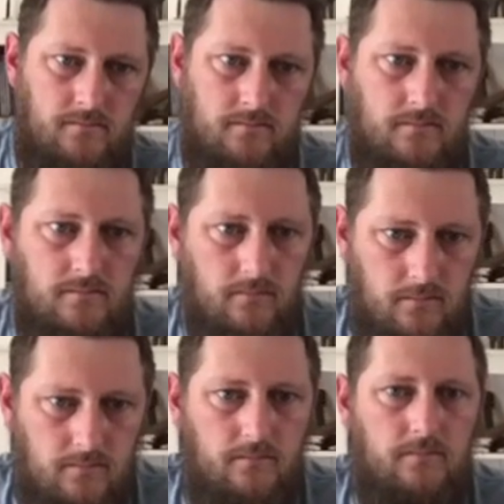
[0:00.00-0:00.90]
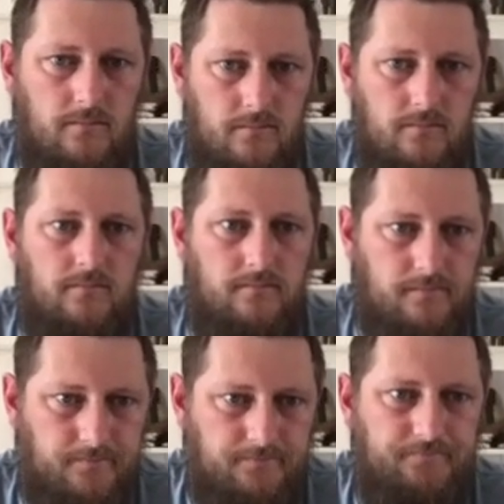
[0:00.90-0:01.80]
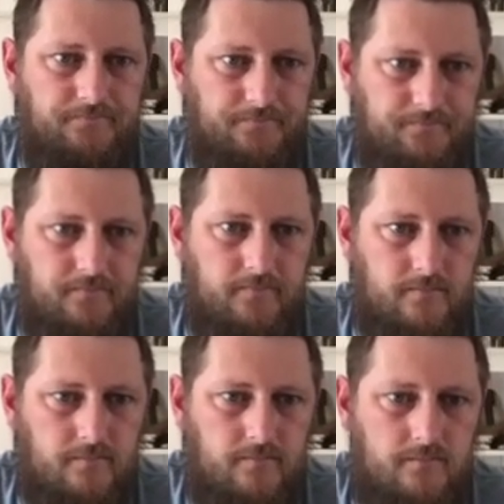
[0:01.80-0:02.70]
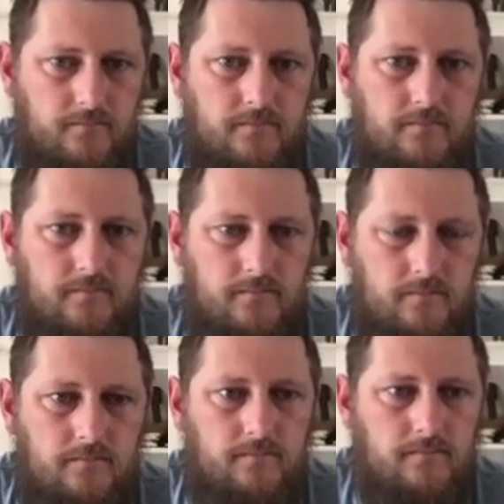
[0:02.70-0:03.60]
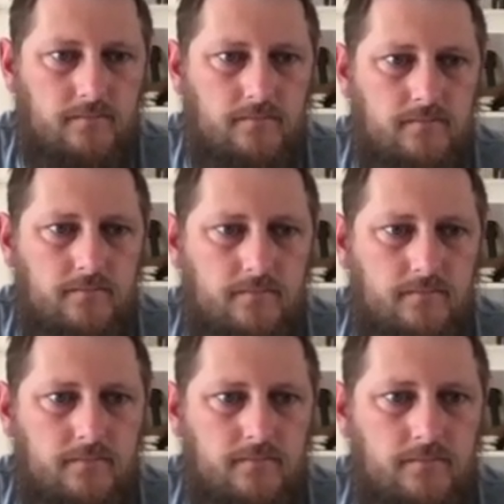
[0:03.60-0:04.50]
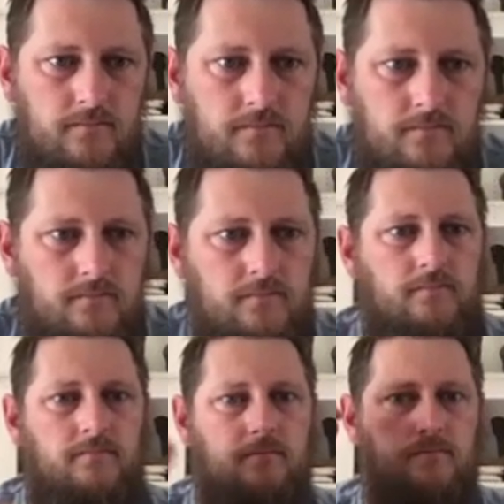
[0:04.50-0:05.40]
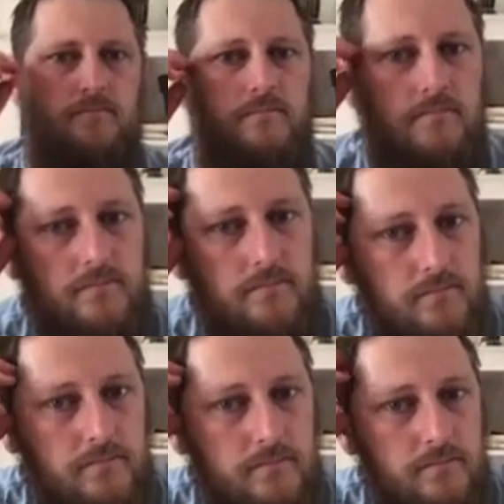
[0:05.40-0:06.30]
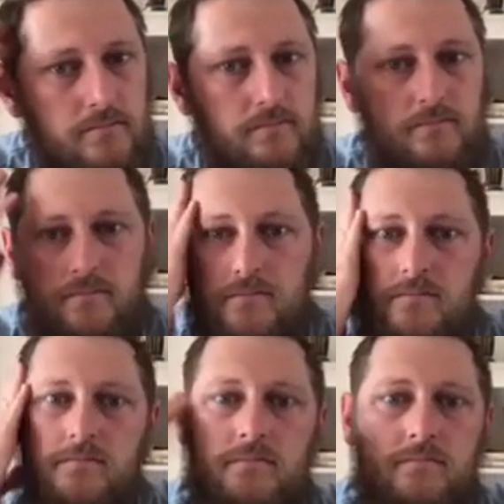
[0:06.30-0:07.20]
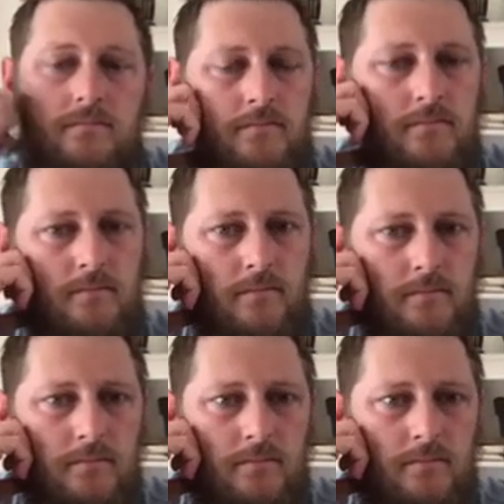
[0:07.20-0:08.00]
No words are spoken by the person on screen.